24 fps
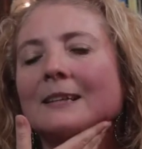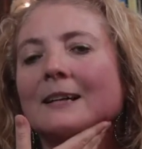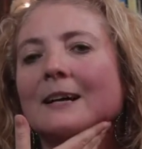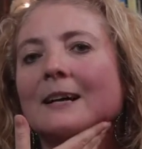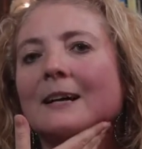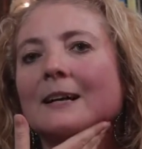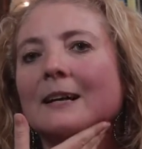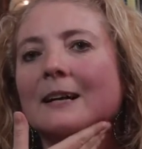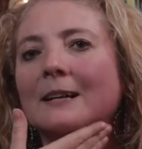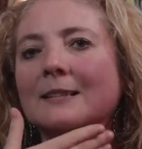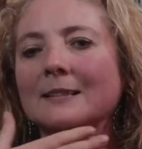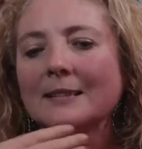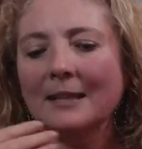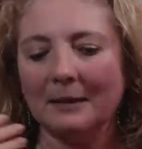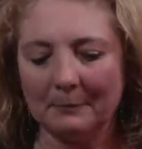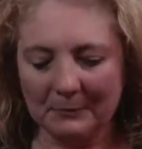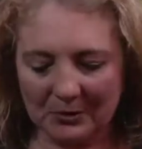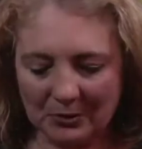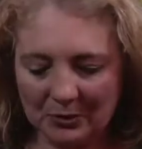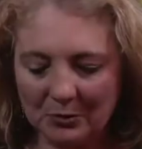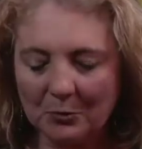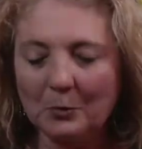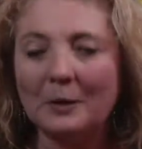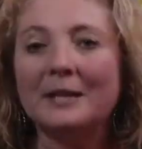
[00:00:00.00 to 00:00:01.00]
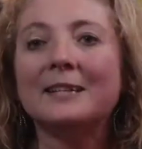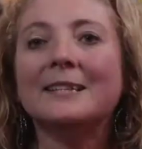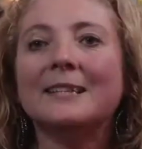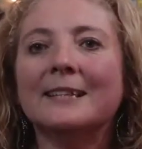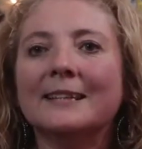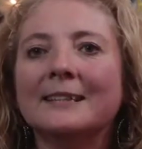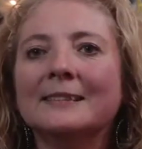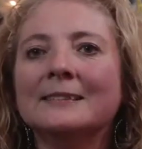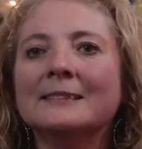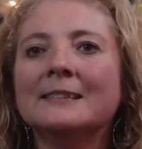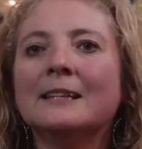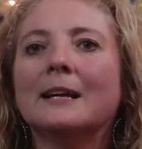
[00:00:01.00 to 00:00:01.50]
I said, I'm
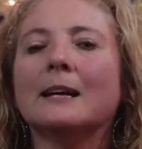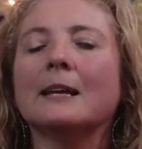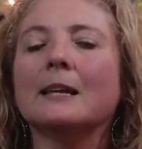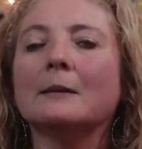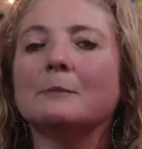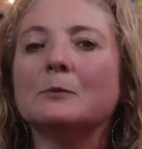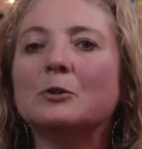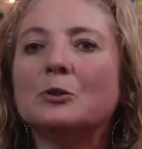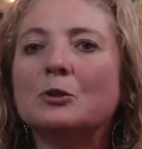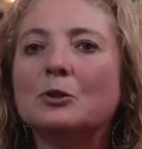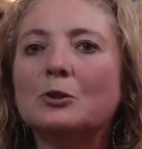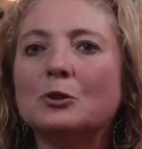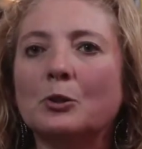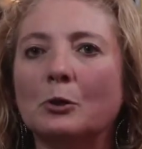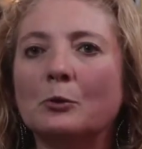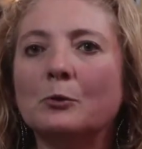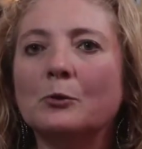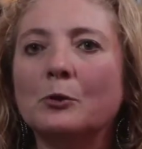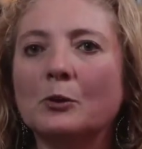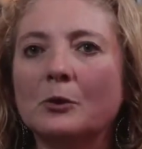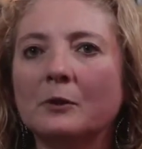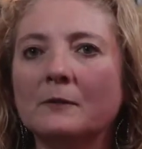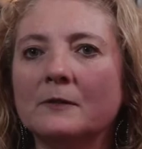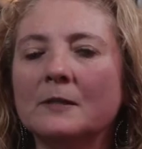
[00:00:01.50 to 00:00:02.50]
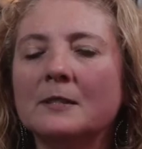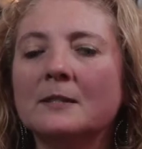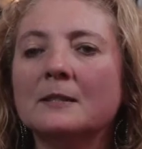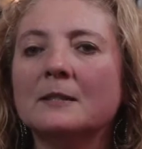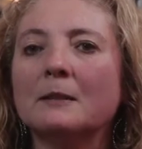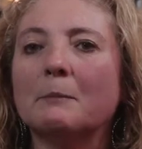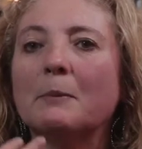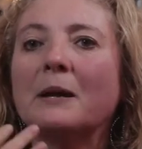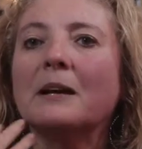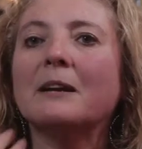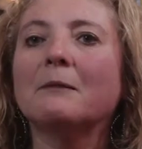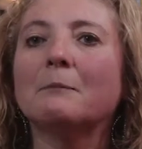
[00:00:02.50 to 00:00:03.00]
sweating. I am so nervous.
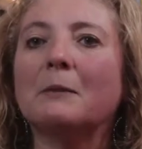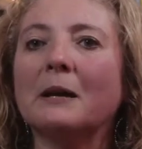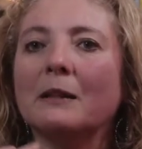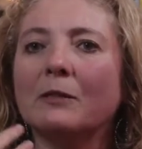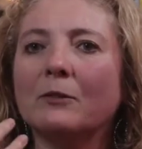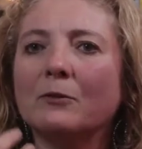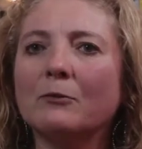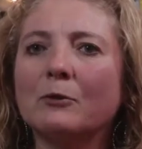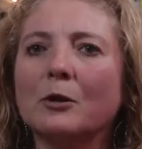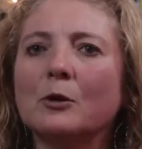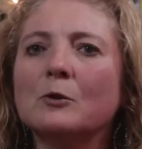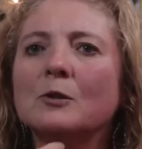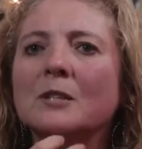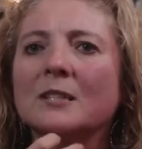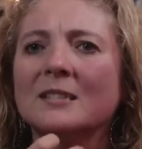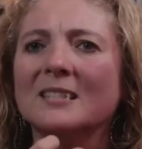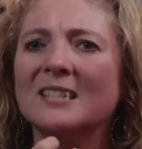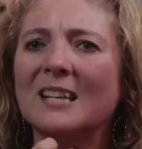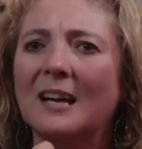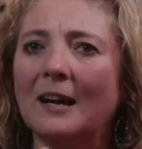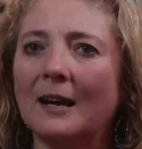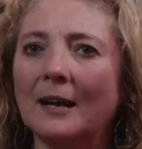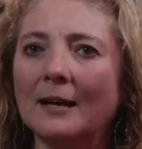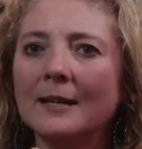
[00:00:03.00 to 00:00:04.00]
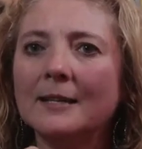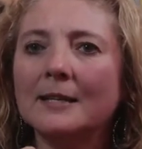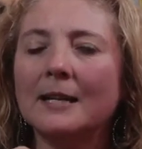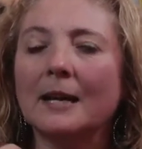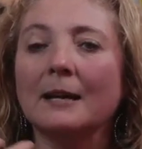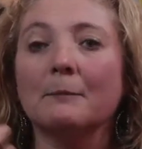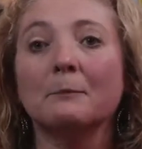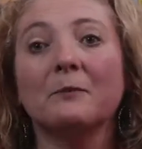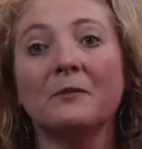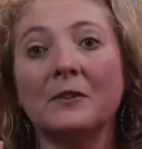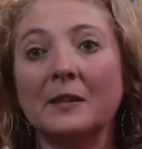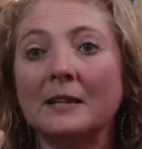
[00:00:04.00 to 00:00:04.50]
The back of my throat is tight.
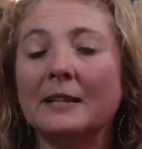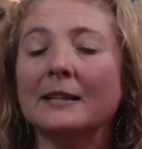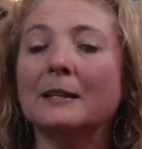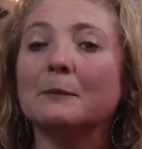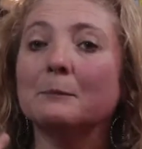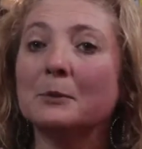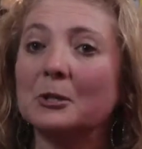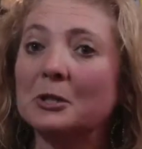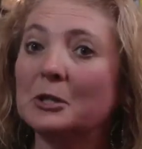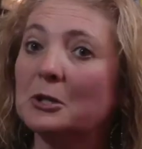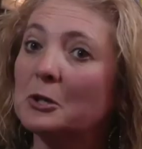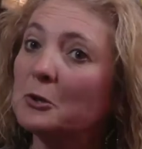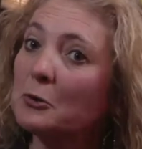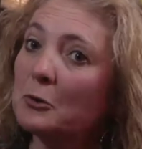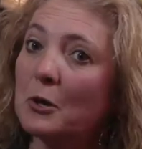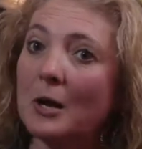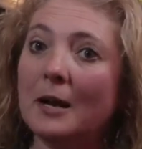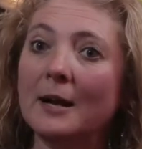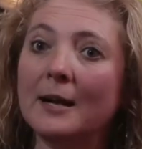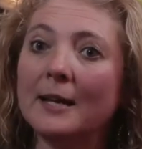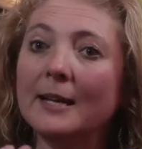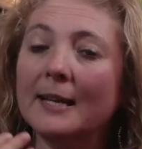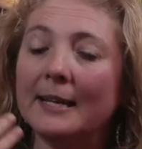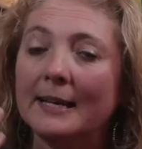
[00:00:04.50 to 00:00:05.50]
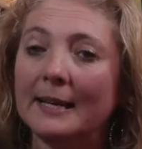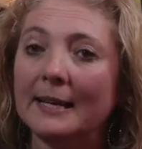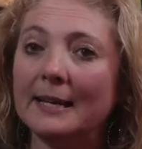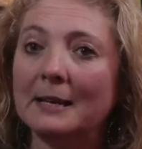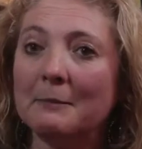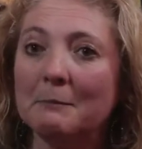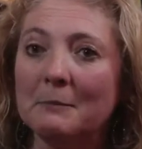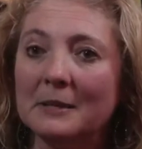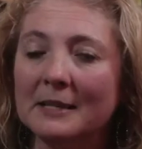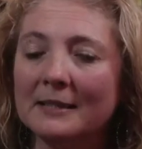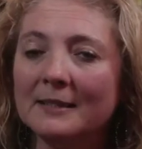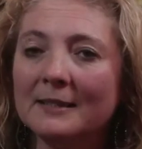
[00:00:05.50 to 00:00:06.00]
I feel like I'm going to cry at any
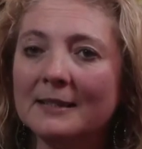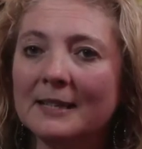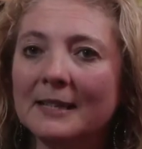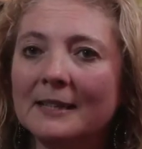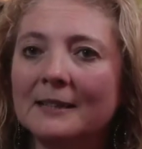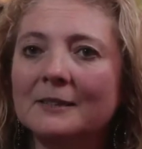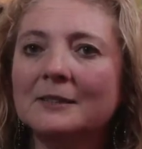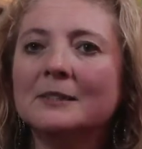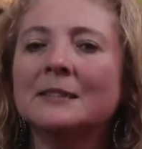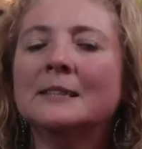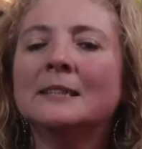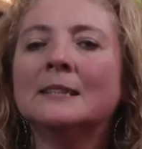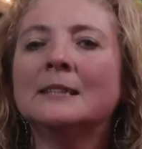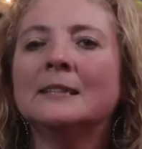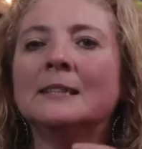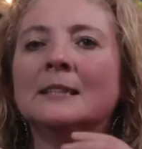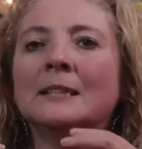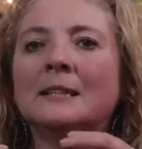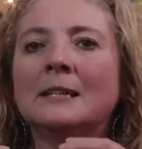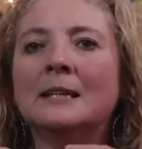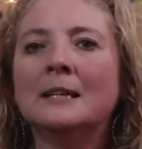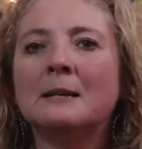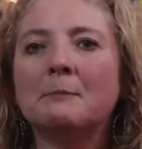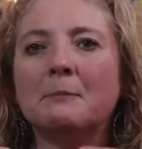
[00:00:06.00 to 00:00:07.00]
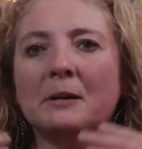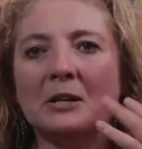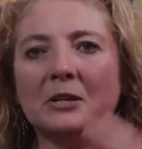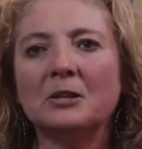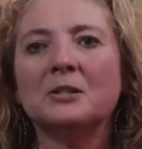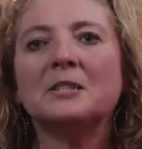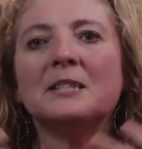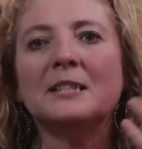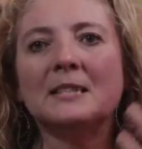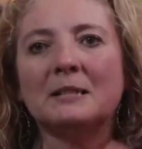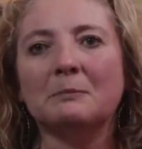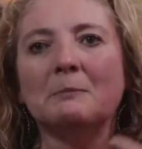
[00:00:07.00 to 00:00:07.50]
minute now
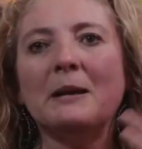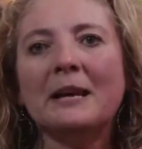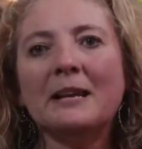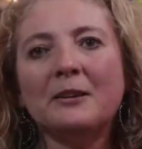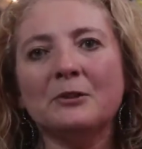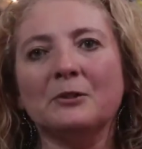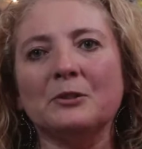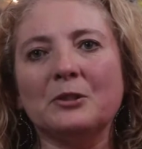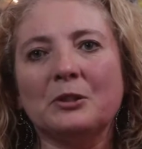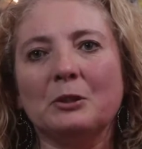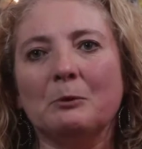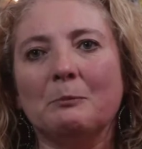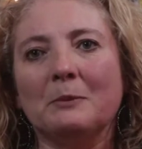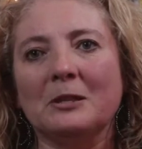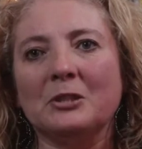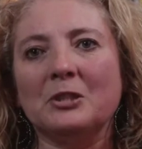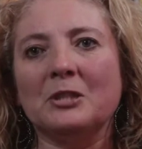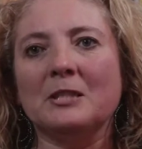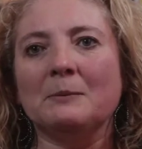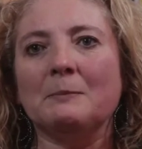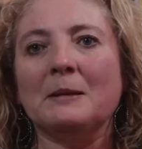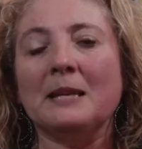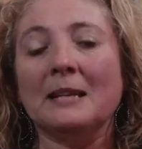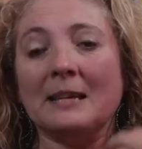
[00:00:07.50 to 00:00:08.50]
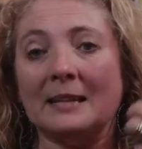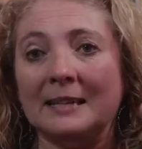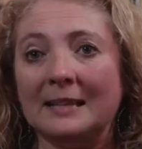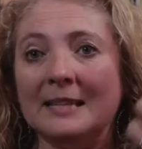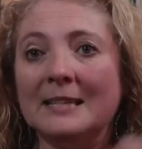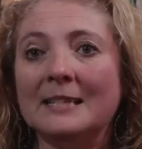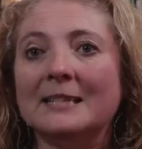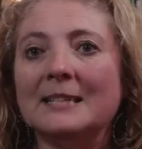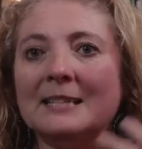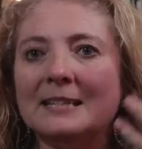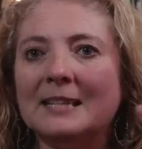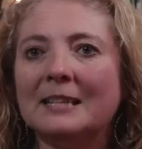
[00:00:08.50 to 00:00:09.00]
because this matters so much to me and I
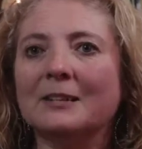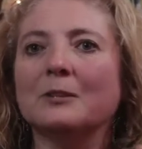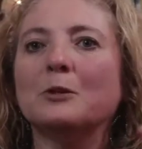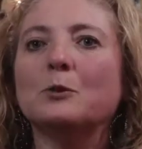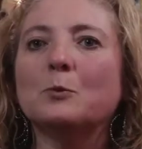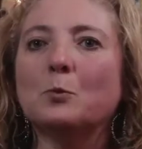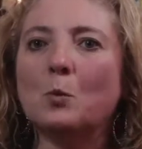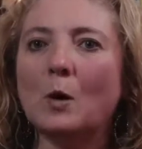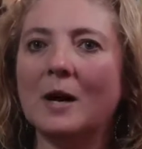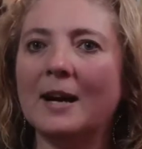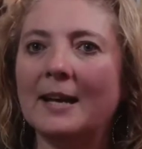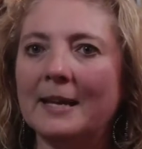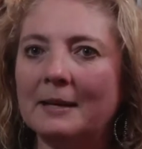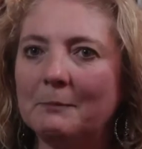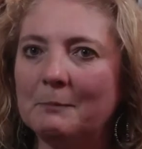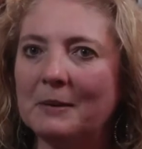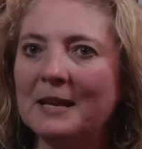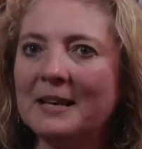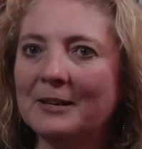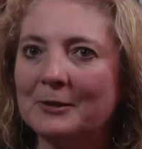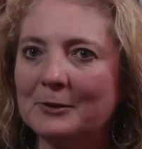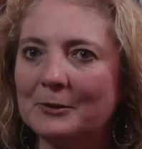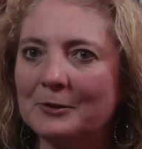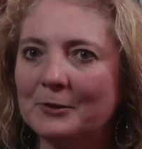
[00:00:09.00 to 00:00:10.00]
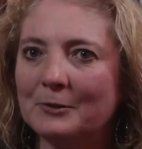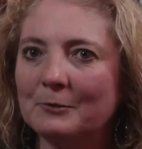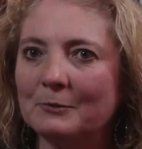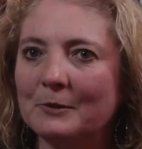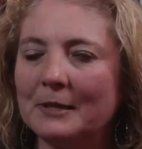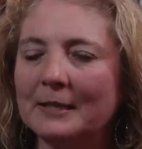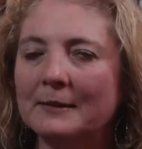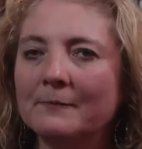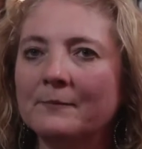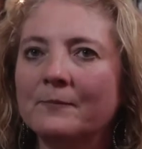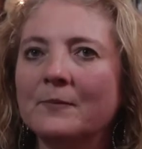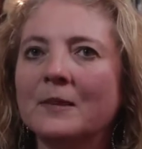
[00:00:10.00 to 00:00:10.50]
need to tell you why it matters,
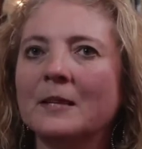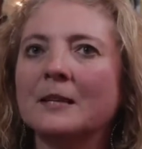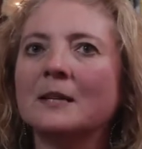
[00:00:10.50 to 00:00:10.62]
right?